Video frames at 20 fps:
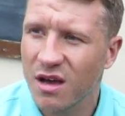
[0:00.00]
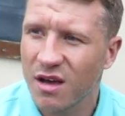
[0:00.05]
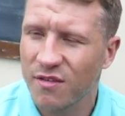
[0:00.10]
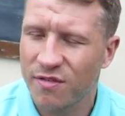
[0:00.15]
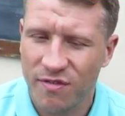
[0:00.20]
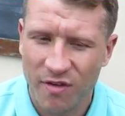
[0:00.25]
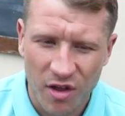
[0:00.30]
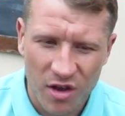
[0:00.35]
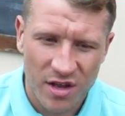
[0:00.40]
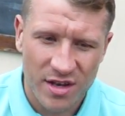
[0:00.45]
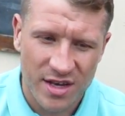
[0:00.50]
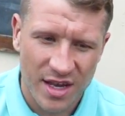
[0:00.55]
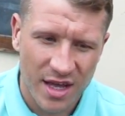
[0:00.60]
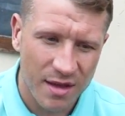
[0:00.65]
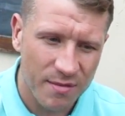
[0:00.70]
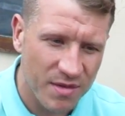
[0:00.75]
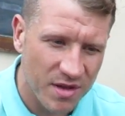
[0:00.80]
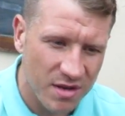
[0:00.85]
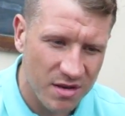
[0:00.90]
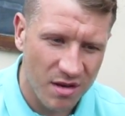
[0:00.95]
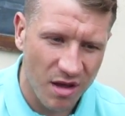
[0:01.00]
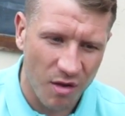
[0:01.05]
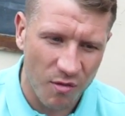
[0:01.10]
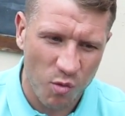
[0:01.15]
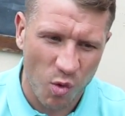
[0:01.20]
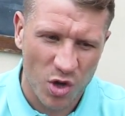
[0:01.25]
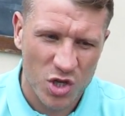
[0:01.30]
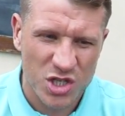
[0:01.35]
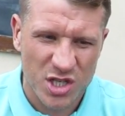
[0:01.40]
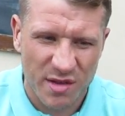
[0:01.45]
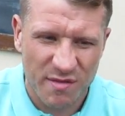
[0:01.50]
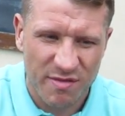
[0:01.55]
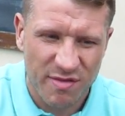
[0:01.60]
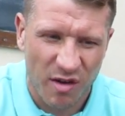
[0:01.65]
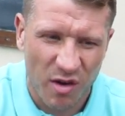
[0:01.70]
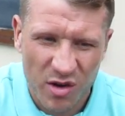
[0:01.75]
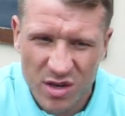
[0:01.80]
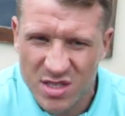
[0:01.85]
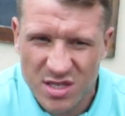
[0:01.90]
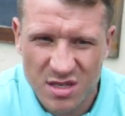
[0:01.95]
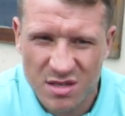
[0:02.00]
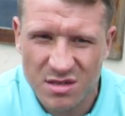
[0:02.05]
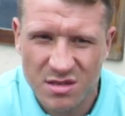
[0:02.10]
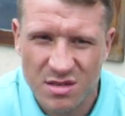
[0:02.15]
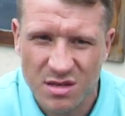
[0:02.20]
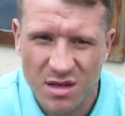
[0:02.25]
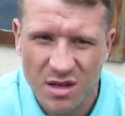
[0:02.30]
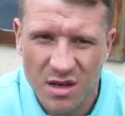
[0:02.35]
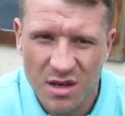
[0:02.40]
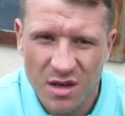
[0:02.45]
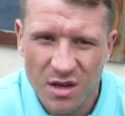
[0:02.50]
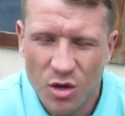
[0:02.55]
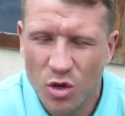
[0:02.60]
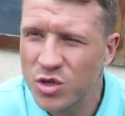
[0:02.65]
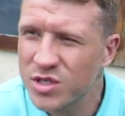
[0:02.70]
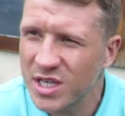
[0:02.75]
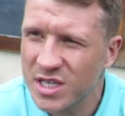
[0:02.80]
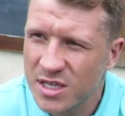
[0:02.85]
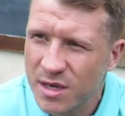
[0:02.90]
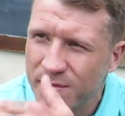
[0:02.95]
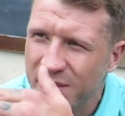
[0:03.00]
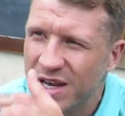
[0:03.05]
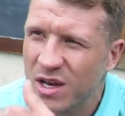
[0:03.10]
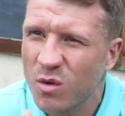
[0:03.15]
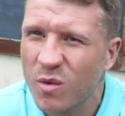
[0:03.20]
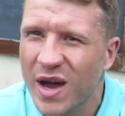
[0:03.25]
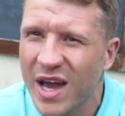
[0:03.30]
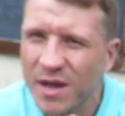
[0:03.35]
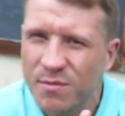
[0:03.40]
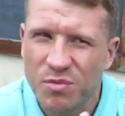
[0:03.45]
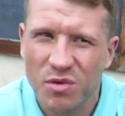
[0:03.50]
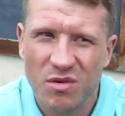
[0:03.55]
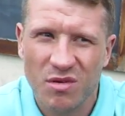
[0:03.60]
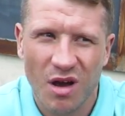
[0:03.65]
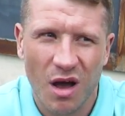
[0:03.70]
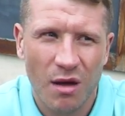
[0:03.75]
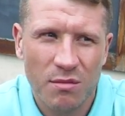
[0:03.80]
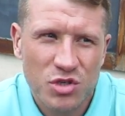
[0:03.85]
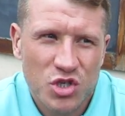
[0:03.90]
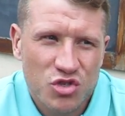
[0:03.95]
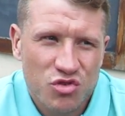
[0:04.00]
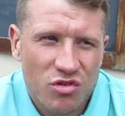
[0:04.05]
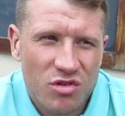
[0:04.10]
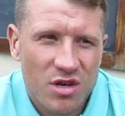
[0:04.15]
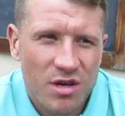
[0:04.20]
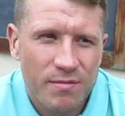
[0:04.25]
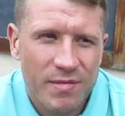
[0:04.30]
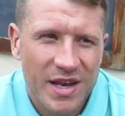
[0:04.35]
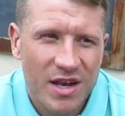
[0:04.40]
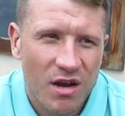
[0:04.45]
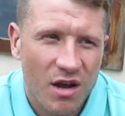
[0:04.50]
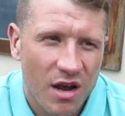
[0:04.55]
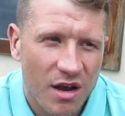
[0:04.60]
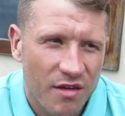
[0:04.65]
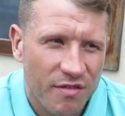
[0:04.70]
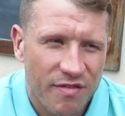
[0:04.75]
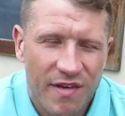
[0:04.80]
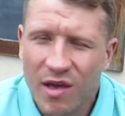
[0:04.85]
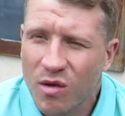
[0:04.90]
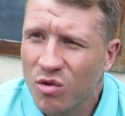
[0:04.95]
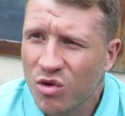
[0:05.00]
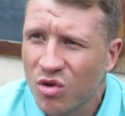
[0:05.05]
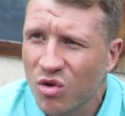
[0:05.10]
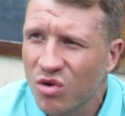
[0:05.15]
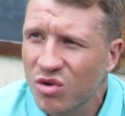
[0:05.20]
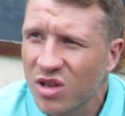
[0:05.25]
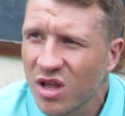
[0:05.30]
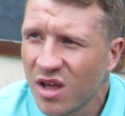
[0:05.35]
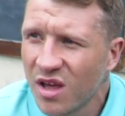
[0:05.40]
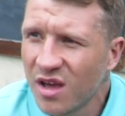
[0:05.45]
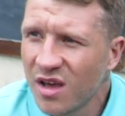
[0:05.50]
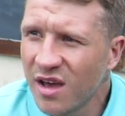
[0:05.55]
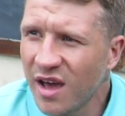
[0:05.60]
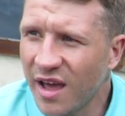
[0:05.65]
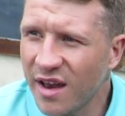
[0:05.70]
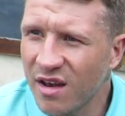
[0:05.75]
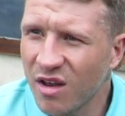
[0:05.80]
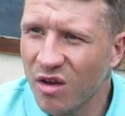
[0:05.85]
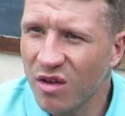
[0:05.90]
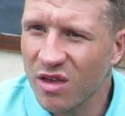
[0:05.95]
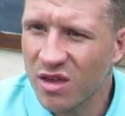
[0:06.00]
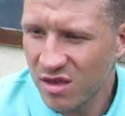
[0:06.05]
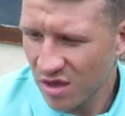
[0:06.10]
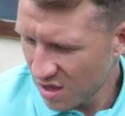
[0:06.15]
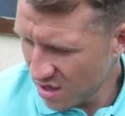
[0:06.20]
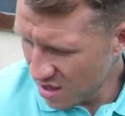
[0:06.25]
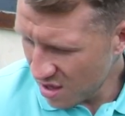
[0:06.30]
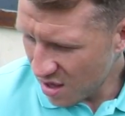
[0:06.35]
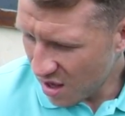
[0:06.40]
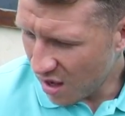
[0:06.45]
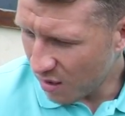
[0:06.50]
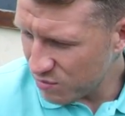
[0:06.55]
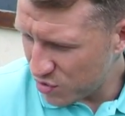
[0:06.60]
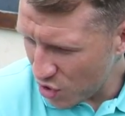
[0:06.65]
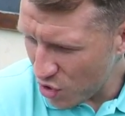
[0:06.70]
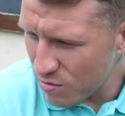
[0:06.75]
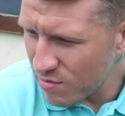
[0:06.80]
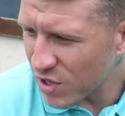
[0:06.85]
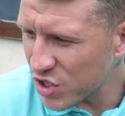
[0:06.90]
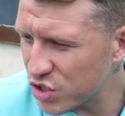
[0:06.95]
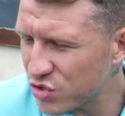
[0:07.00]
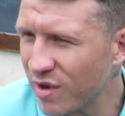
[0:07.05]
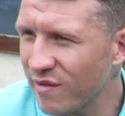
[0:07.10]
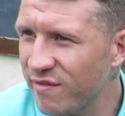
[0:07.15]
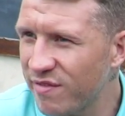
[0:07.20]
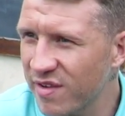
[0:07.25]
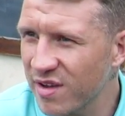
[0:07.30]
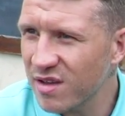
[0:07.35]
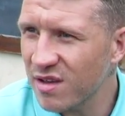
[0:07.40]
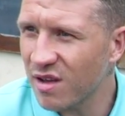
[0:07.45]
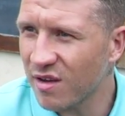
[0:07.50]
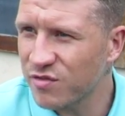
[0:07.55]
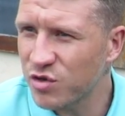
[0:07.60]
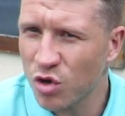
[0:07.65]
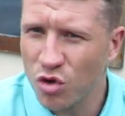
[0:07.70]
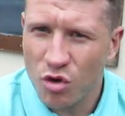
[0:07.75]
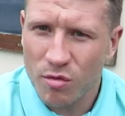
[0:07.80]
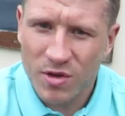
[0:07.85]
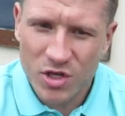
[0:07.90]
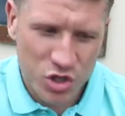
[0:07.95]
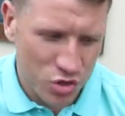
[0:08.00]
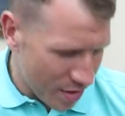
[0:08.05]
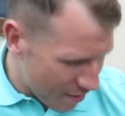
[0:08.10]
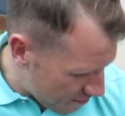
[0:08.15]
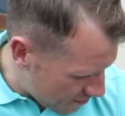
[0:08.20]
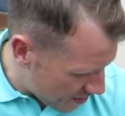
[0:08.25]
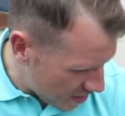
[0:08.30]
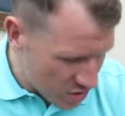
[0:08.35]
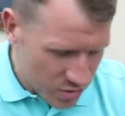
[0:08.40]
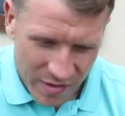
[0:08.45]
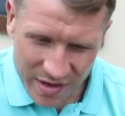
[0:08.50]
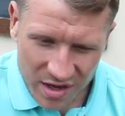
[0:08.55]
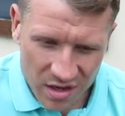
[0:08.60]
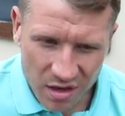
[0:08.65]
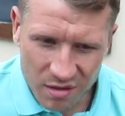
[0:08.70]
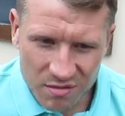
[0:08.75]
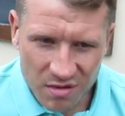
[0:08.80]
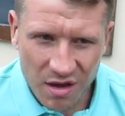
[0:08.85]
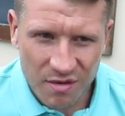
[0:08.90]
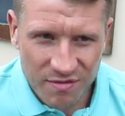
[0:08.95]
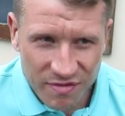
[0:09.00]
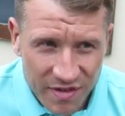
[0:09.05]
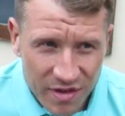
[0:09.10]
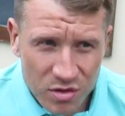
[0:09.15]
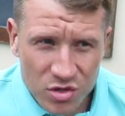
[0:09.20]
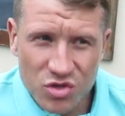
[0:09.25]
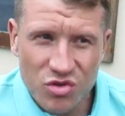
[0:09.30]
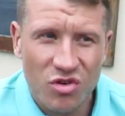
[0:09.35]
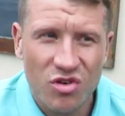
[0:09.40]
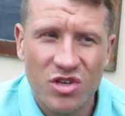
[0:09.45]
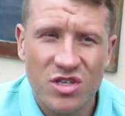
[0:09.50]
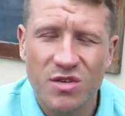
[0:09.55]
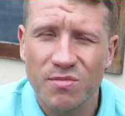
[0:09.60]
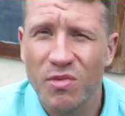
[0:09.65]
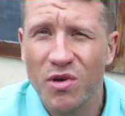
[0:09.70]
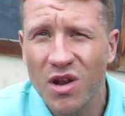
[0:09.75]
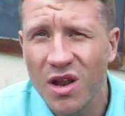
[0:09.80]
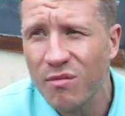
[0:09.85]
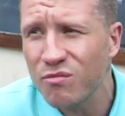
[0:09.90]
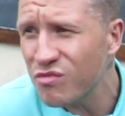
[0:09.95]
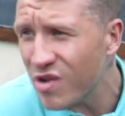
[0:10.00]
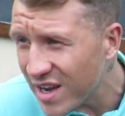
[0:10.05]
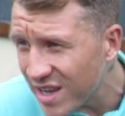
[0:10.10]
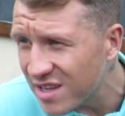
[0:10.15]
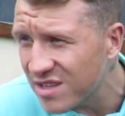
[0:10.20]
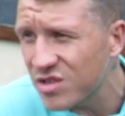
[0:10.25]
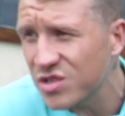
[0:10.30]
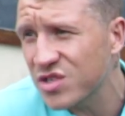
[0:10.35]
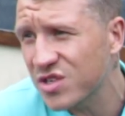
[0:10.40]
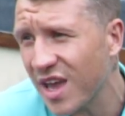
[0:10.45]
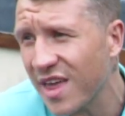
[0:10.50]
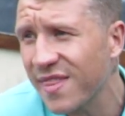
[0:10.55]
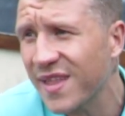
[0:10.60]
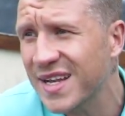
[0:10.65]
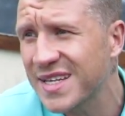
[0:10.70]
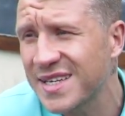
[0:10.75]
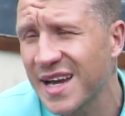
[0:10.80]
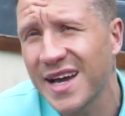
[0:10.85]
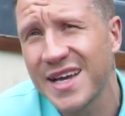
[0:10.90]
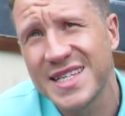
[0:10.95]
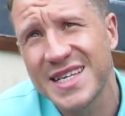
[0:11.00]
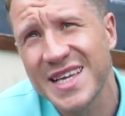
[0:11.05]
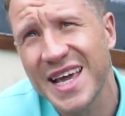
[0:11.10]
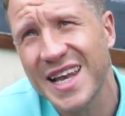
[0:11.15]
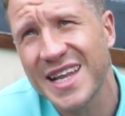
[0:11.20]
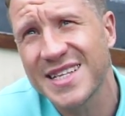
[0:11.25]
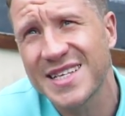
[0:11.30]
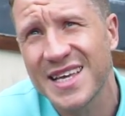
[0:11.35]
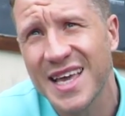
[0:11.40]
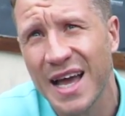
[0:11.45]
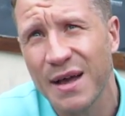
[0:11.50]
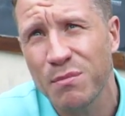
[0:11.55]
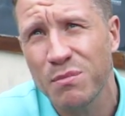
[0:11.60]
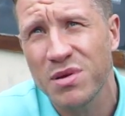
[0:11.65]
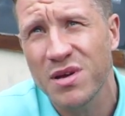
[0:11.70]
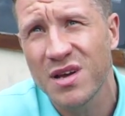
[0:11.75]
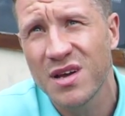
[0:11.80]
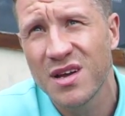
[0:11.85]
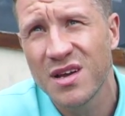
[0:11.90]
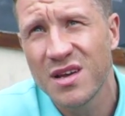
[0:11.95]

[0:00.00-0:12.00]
I've followed him and I've watched him fight and because he's a middleweight, but I'm strong at middle and I felt good. And like, I'm doing my strength and I've done all my strength this week. I'm feel strong as a bull. I'm ready to just get that date and get into camp.